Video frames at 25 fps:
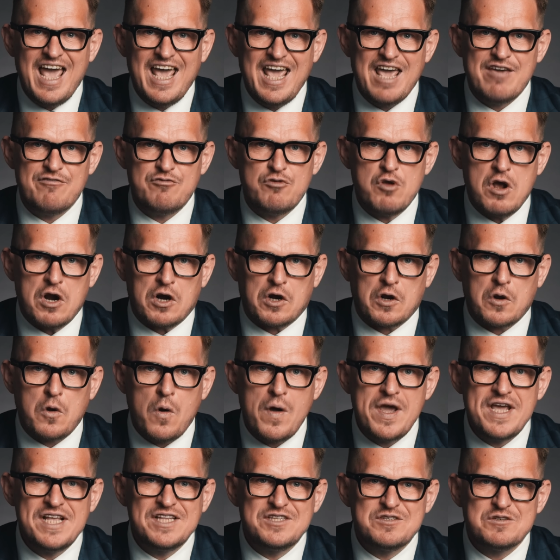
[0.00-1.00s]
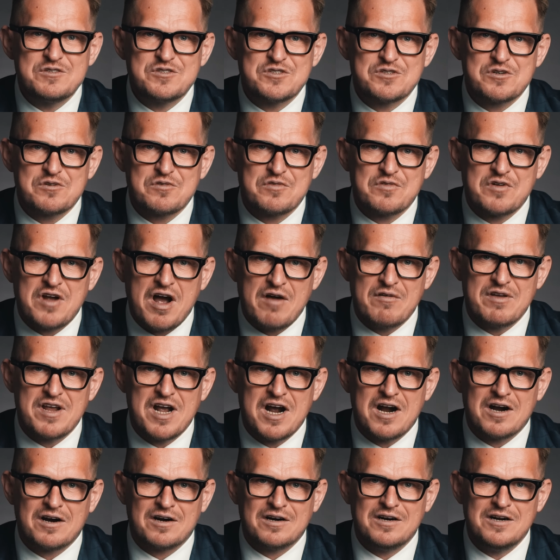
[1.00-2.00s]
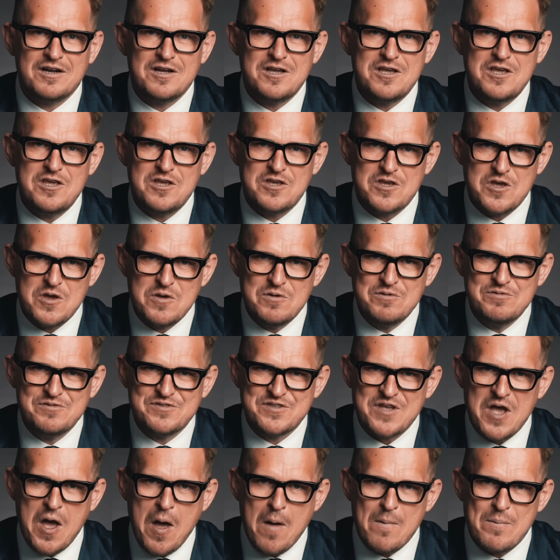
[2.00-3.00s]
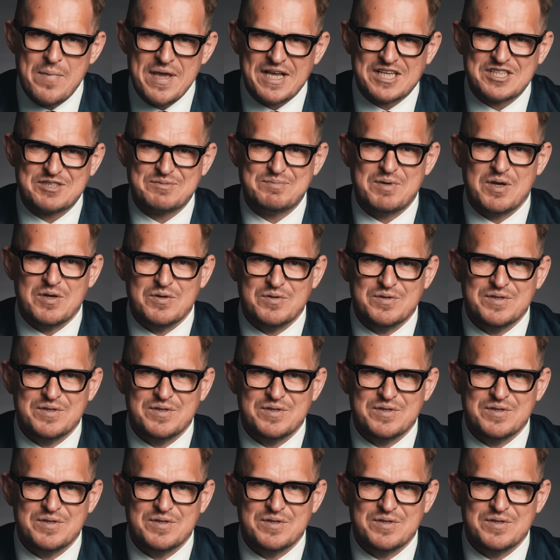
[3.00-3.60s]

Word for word: if you are going to serve caviar, use a big spoon.